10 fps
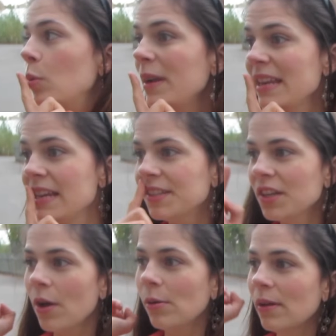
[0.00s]
We need to
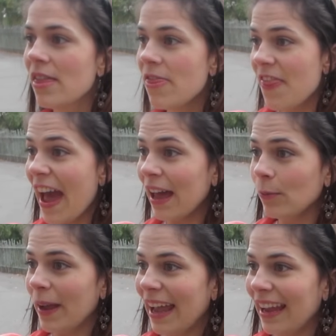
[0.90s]
go
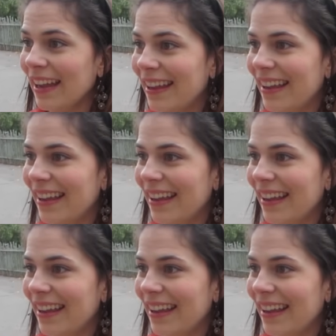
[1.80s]
that way.